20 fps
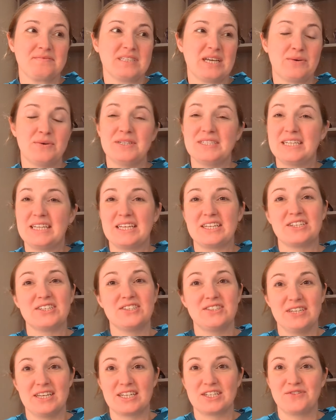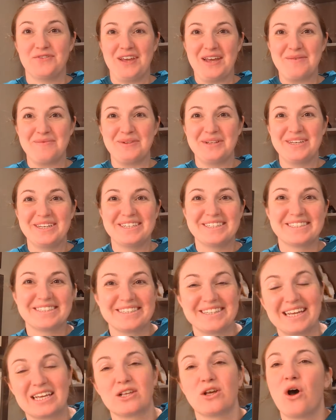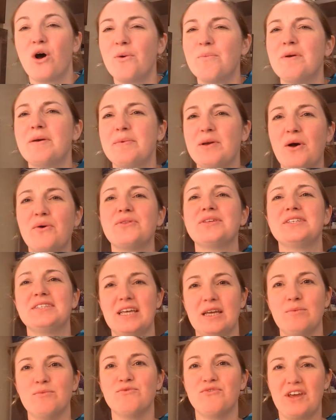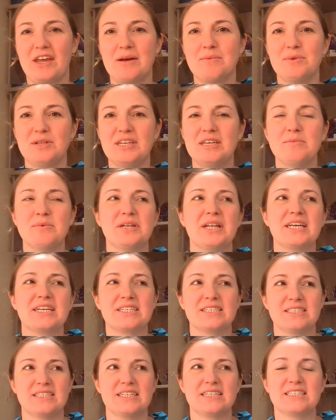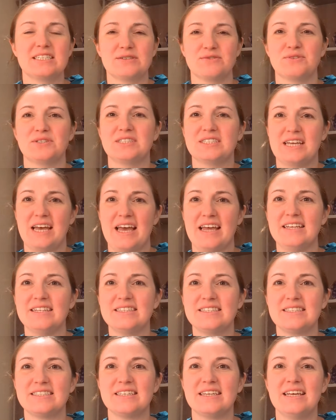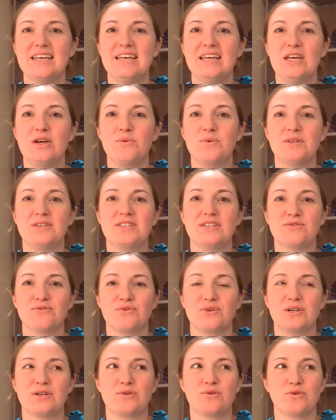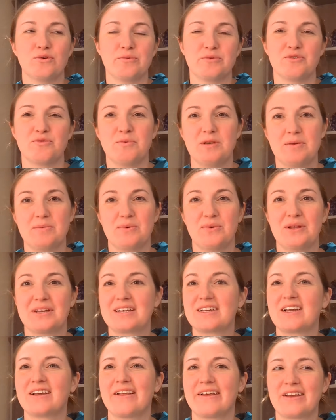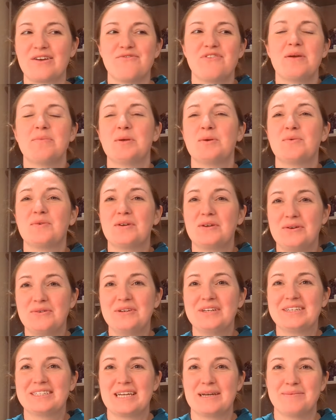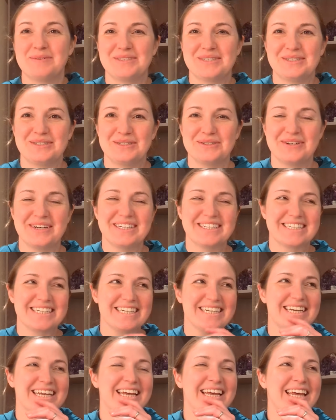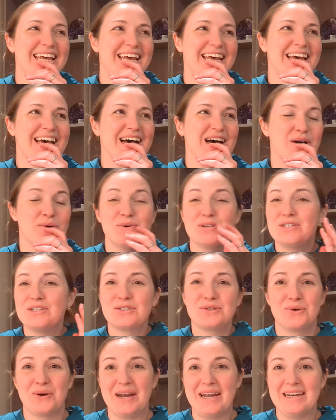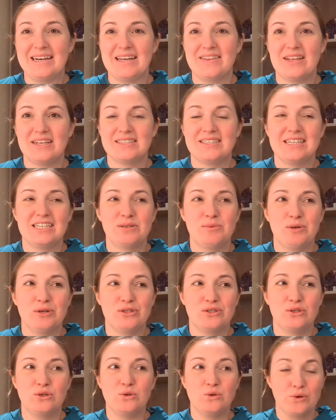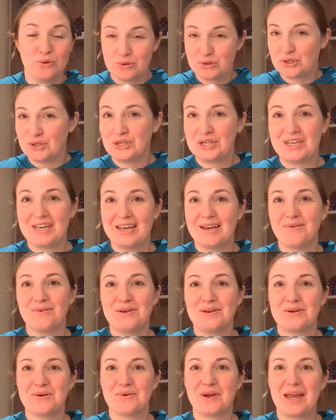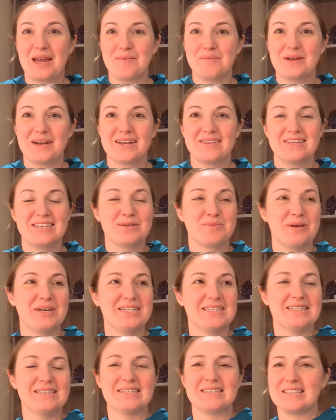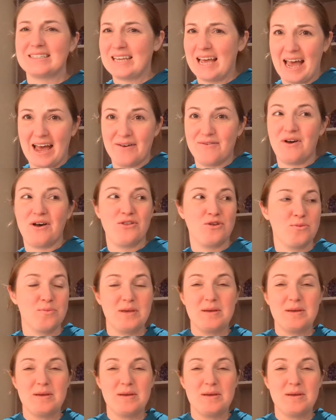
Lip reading: I want to say like 6 families, like maybe all the same family, but like 6 different tents with different groups of people, like a family reunion type of situation, which is great. And that's the experience you usually get when you go camping at these places, is have other